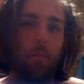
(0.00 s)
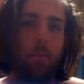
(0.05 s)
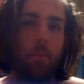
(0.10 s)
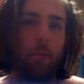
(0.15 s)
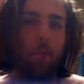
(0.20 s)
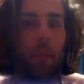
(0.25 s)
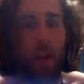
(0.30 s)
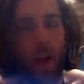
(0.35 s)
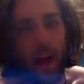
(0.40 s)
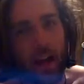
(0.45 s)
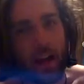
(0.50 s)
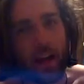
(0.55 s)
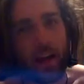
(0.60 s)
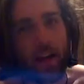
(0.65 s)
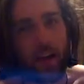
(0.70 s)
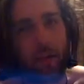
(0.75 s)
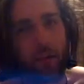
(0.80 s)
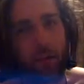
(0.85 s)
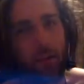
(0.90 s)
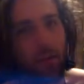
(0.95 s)
But that
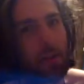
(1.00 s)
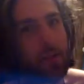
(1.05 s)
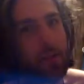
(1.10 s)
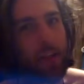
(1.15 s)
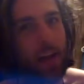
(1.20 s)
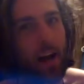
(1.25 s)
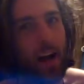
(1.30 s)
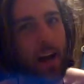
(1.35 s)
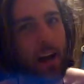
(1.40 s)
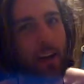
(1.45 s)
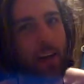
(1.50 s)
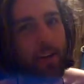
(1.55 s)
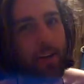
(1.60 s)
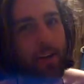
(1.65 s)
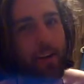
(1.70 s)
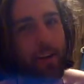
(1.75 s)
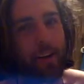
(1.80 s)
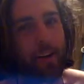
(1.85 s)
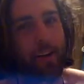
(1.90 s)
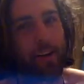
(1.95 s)
wasn't a hydro
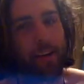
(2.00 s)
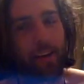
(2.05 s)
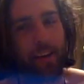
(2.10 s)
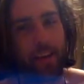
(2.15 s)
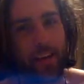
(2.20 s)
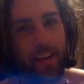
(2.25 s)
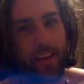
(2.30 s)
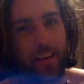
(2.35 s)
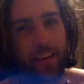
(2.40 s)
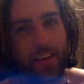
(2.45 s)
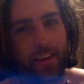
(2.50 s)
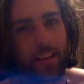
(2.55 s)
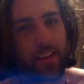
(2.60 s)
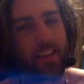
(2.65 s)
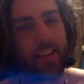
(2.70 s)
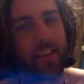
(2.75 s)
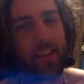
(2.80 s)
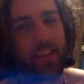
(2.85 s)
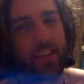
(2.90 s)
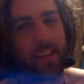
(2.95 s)
flare.
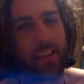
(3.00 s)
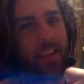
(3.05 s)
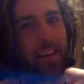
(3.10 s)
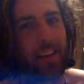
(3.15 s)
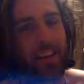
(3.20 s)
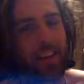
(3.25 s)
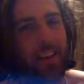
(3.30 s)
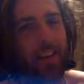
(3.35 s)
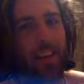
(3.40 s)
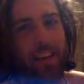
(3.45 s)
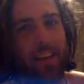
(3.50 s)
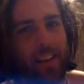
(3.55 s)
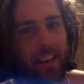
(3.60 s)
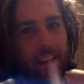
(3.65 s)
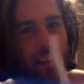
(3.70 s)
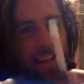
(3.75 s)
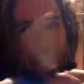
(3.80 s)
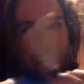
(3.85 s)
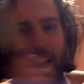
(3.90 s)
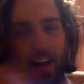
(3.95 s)
This
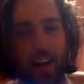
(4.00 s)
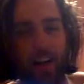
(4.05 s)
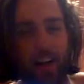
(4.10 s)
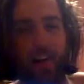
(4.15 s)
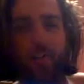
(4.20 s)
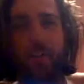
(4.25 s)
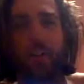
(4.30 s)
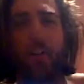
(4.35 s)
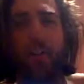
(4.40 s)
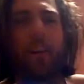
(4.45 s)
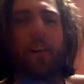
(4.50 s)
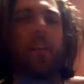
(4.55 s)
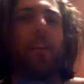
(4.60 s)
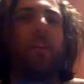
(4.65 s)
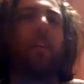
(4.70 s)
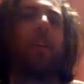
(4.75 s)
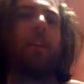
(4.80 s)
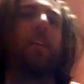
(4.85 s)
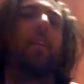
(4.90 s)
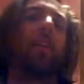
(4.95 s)
is a Hydro Flare.
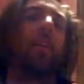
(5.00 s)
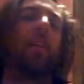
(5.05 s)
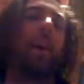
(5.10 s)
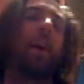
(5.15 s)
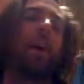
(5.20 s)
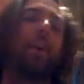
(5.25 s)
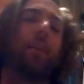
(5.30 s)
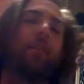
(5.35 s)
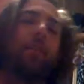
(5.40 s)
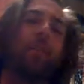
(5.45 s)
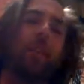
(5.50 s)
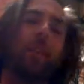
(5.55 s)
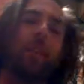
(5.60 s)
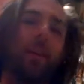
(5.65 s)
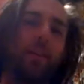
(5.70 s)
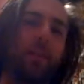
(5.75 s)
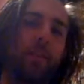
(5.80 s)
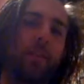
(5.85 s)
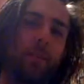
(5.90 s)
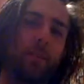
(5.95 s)
A Hydro Flare
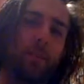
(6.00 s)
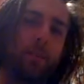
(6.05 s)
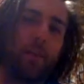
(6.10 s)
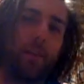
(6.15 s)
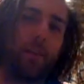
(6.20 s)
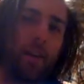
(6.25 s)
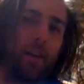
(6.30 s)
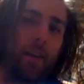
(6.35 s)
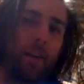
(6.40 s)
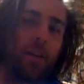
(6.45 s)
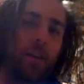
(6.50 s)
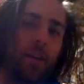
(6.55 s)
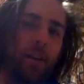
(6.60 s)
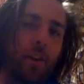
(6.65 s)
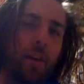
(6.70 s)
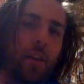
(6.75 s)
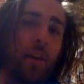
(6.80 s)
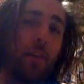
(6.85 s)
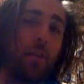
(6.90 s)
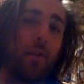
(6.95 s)
has the
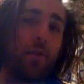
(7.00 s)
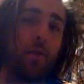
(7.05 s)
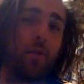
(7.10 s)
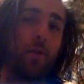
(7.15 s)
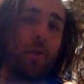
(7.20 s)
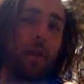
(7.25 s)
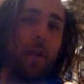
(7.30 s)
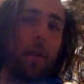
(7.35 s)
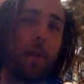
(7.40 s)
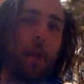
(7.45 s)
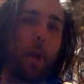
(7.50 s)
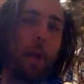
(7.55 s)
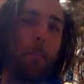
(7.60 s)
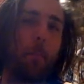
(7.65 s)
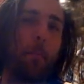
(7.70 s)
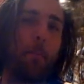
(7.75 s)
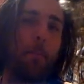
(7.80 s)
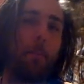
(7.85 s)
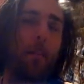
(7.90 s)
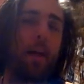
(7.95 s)
potential doing
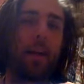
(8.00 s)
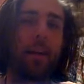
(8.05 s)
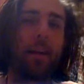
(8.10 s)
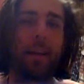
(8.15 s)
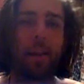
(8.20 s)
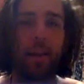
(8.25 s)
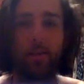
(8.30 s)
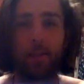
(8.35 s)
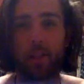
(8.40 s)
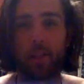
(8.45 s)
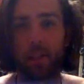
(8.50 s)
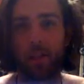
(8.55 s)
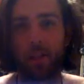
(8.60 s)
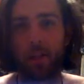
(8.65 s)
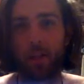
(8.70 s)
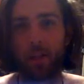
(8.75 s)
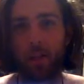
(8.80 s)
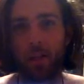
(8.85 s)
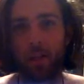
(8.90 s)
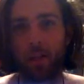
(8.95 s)
mega
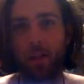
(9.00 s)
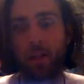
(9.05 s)
damage.